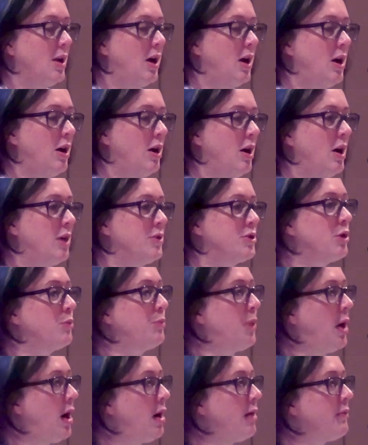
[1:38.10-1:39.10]
And so
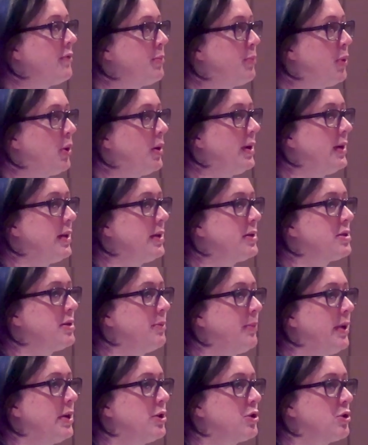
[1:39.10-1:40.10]
part of the point is
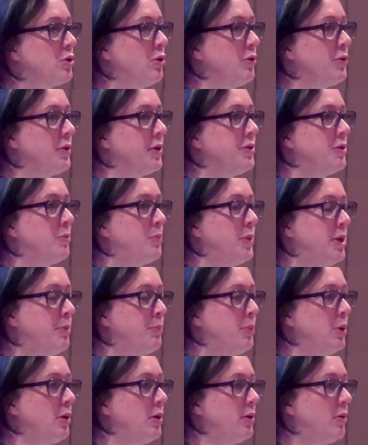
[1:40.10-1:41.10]
to make sure that the
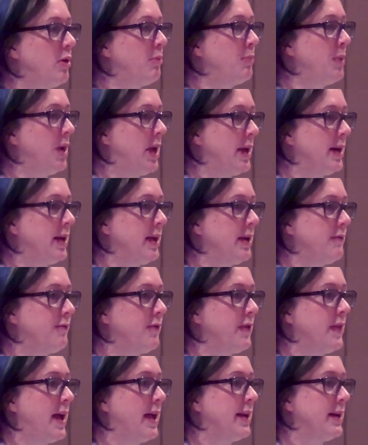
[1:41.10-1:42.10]
people who are planning
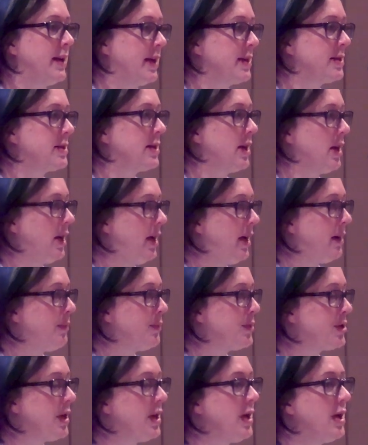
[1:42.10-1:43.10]
for that next
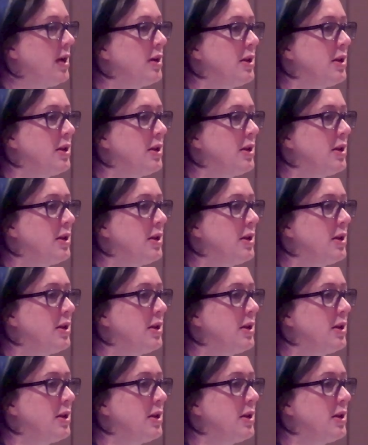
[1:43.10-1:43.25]
eclipse